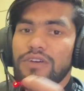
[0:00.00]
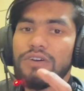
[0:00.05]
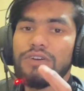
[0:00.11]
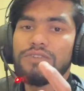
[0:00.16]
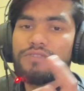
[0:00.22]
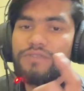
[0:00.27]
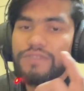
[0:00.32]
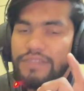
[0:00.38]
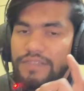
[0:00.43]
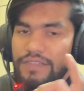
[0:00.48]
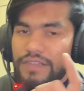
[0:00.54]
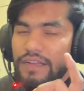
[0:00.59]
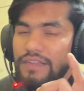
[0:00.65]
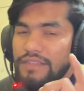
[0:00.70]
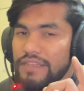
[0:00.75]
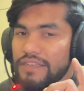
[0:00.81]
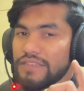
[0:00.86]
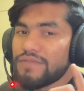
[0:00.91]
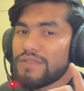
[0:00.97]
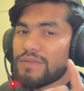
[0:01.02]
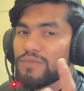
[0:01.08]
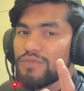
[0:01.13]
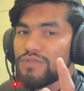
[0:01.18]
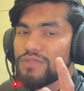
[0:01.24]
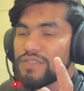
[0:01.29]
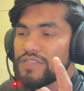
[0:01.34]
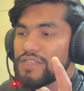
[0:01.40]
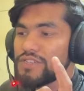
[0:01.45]
So there's one
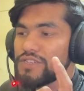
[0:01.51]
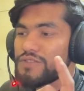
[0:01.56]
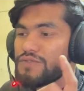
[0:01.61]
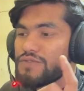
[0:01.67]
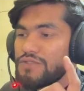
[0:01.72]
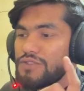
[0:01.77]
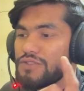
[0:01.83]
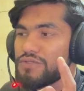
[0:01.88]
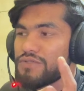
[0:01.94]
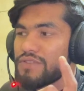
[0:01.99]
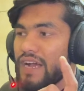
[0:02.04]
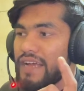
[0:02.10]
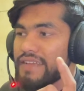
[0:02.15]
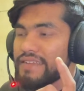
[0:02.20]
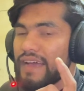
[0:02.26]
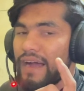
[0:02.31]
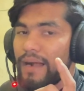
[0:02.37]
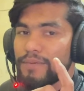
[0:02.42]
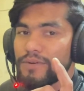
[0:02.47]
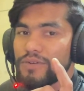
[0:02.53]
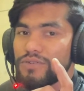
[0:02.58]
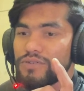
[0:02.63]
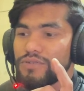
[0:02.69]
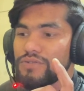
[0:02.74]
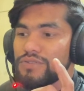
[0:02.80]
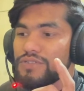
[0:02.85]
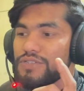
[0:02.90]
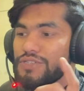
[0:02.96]
more thing you guys have to
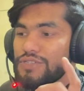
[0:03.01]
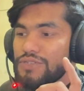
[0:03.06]
do.